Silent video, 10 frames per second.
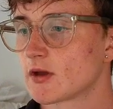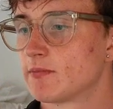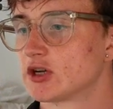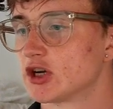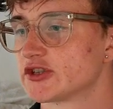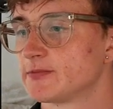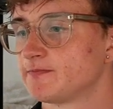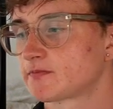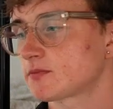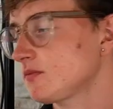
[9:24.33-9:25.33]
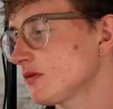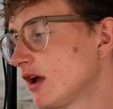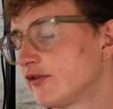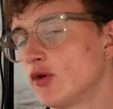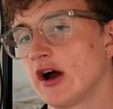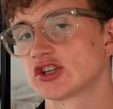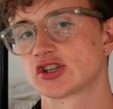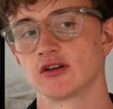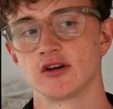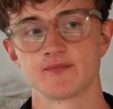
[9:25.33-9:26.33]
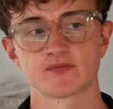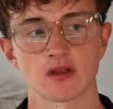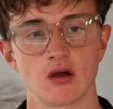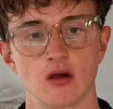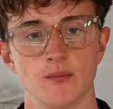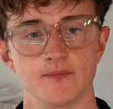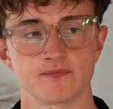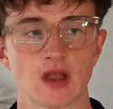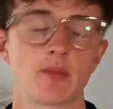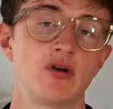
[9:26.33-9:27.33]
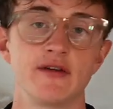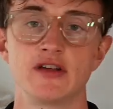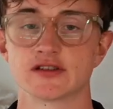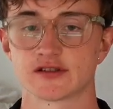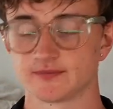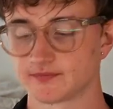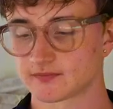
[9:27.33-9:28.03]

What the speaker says: because if you watch the previous